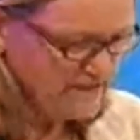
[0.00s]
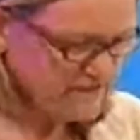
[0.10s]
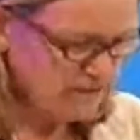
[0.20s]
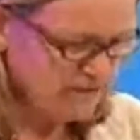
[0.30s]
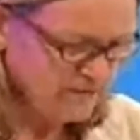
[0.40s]

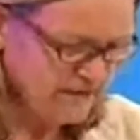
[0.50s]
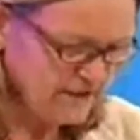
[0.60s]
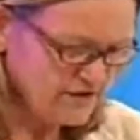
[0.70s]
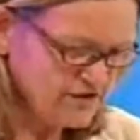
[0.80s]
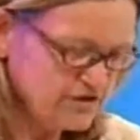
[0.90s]
our public
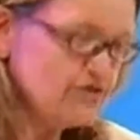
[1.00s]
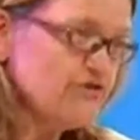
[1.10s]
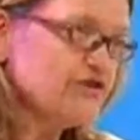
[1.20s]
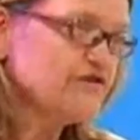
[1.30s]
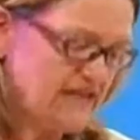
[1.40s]

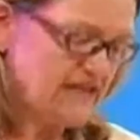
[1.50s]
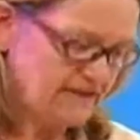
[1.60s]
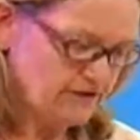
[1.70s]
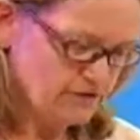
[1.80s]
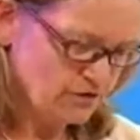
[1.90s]
institutions and
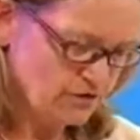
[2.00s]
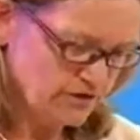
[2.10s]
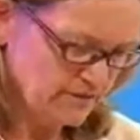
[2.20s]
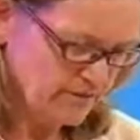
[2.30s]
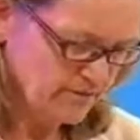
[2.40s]
those
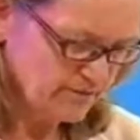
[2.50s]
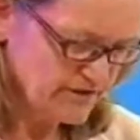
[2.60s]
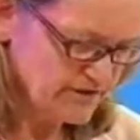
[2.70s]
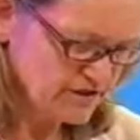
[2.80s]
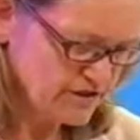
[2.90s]
holding public
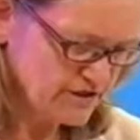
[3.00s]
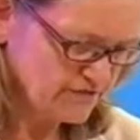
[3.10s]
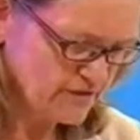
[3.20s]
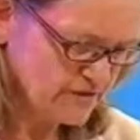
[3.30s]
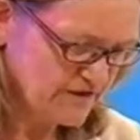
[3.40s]
positions of
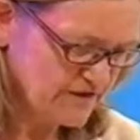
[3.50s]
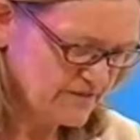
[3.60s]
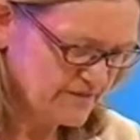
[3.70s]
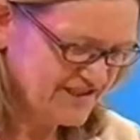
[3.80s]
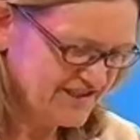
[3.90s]

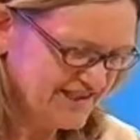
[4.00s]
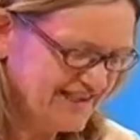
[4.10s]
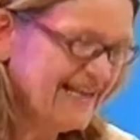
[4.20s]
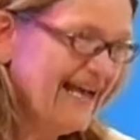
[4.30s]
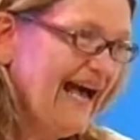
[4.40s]
responsibility.
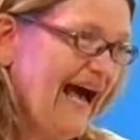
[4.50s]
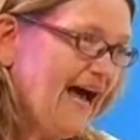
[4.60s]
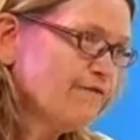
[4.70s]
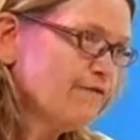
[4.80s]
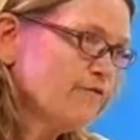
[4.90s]

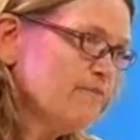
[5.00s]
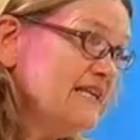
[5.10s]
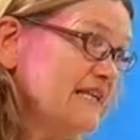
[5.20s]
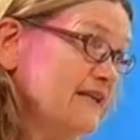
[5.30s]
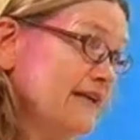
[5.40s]
And for
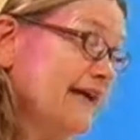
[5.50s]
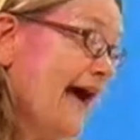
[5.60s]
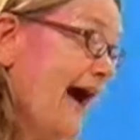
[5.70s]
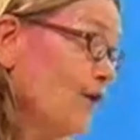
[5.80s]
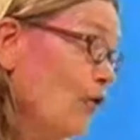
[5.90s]
me,
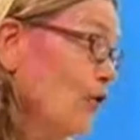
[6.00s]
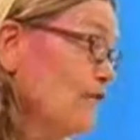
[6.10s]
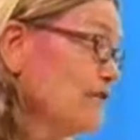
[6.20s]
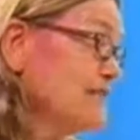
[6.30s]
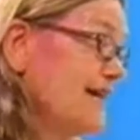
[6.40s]
and all of
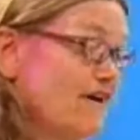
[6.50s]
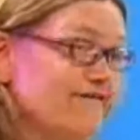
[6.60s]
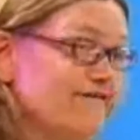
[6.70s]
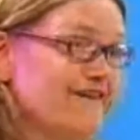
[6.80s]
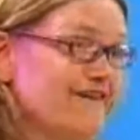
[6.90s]
us have our
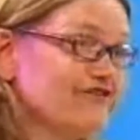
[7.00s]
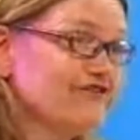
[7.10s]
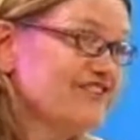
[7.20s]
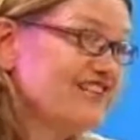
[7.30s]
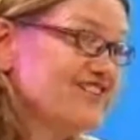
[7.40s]
favourite
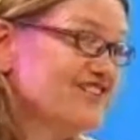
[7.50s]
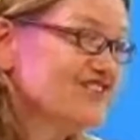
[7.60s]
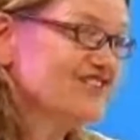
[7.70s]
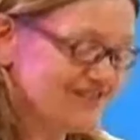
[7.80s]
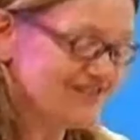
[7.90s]

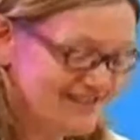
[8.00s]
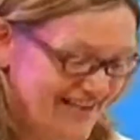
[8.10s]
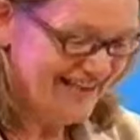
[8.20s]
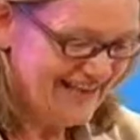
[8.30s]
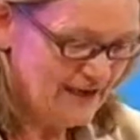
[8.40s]
instances
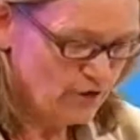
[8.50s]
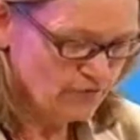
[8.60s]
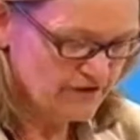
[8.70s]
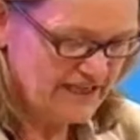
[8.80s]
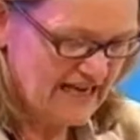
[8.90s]
over
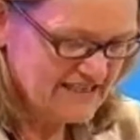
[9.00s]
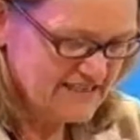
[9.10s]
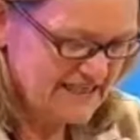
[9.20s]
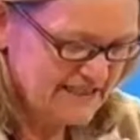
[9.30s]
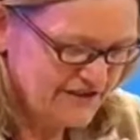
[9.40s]
the last
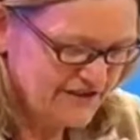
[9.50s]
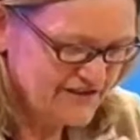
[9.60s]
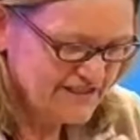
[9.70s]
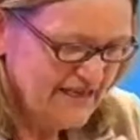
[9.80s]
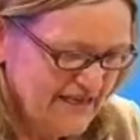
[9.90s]
10
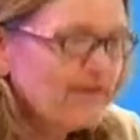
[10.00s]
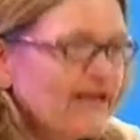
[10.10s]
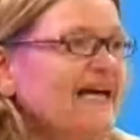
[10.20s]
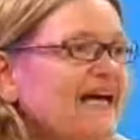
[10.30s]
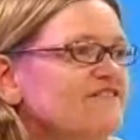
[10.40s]
years, but
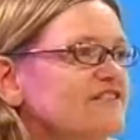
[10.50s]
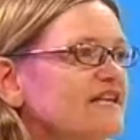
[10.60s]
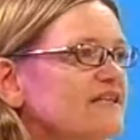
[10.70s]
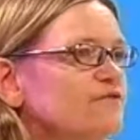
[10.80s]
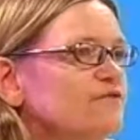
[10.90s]
I have to
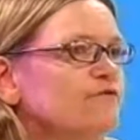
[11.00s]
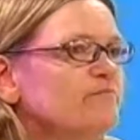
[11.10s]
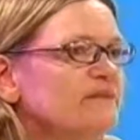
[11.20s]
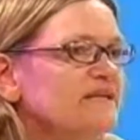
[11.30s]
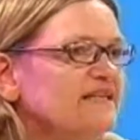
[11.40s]
tell you, for
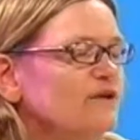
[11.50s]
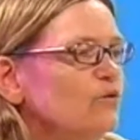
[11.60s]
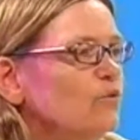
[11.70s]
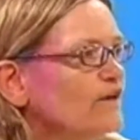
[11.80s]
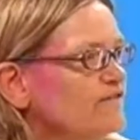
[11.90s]
me,
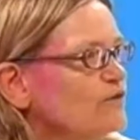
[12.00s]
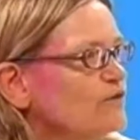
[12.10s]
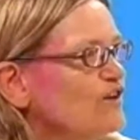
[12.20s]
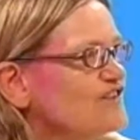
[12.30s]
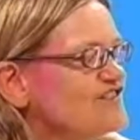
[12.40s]
one of the
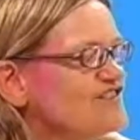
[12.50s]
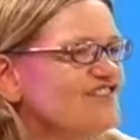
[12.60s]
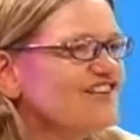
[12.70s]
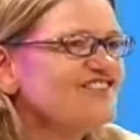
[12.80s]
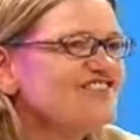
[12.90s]
ones
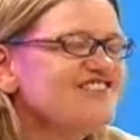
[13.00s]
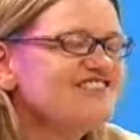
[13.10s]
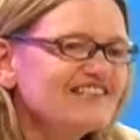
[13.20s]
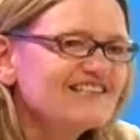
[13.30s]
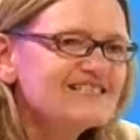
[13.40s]
that
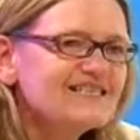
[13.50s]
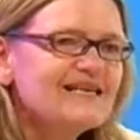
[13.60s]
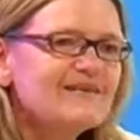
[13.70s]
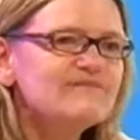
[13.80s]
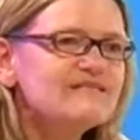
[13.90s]
sticks
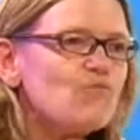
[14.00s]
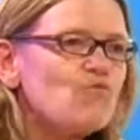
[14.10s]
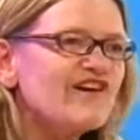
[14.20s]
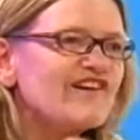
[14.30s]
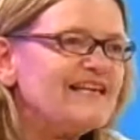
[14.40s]
in
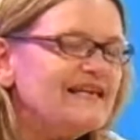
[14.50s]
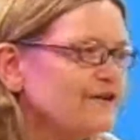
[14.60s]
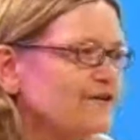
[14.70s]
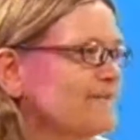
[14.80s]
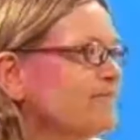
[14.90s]
somewhere
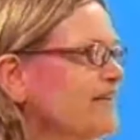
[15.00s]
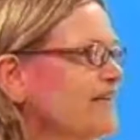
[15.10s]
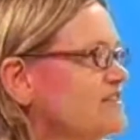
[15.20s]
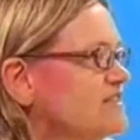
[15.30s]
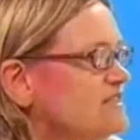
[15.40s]
here
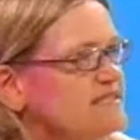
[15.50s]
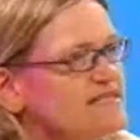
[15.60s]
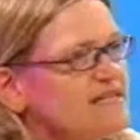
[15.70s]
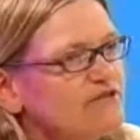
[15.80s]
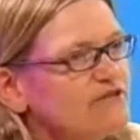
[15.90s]
is the
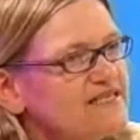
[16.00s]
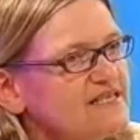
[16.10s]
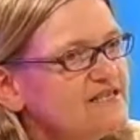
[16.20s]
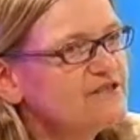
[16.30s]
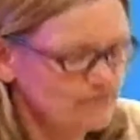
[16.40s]

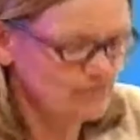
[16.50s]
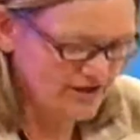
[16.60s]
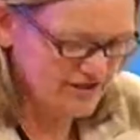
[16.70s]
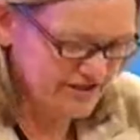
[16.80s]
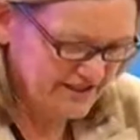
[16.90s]
decentralisation
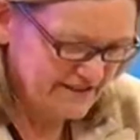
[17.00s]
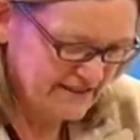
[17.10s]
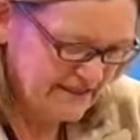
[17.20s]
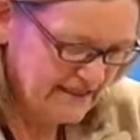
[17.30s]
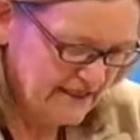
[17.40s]
project,
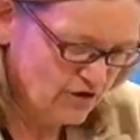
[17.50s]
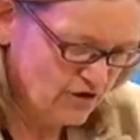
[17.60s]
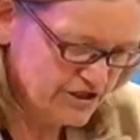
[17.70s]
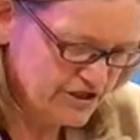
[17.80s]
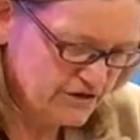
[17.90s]

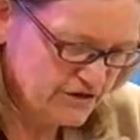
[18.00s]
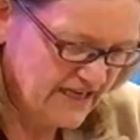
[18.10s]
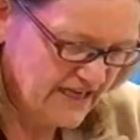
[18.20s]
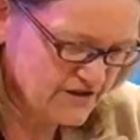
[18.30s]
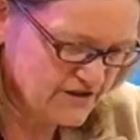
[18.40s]
launched in
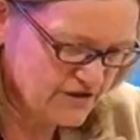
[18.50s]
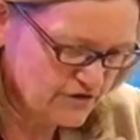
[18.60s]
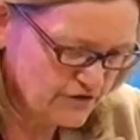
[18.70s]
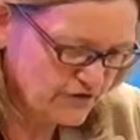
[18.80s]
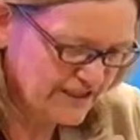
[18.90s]

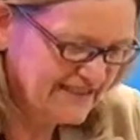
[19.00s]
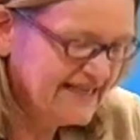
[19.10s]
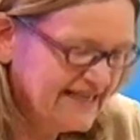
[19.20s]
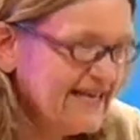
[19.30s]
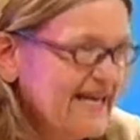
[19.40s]
2003.
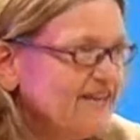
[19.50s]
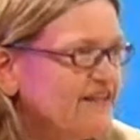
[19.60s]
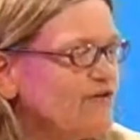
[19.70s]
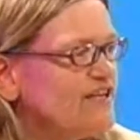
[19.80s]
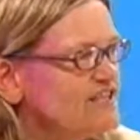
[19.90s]

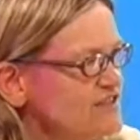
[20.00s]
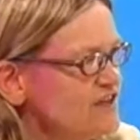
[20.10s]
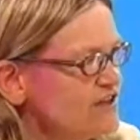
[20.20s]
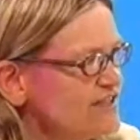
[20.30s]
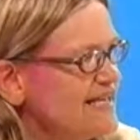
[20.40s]
There is
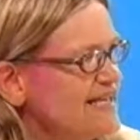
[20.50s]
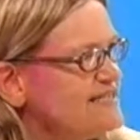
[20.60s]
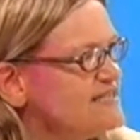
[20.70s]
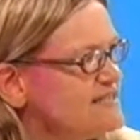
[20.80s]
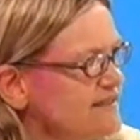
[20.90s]
not a
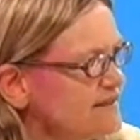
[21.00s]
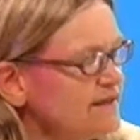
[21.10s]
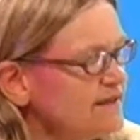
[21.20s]
single